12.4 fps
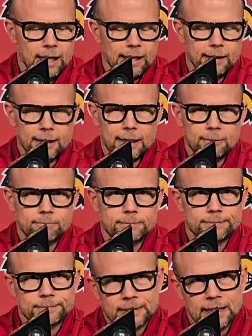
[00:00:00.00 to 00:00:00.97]
And
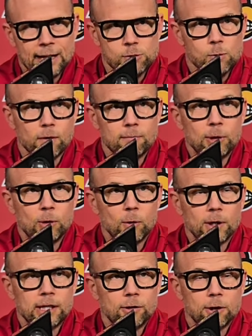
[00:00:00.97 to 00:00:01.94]
that's what we've been
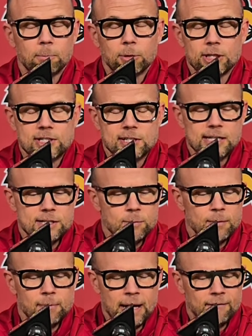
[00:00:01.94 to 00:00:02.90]
doing here in the
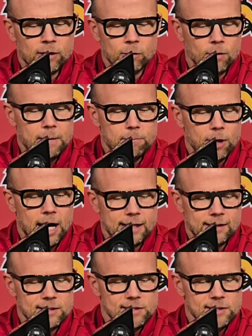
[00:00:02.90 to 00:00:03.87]
preseason. We've been having great
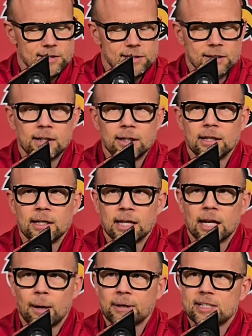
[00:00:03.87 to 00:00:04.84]
practices,
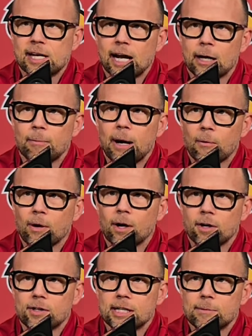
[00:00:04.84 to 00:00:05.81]
and I'm excited about
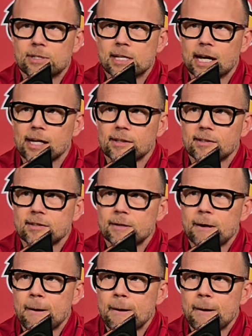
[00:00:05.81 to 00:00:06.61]
where our team stands.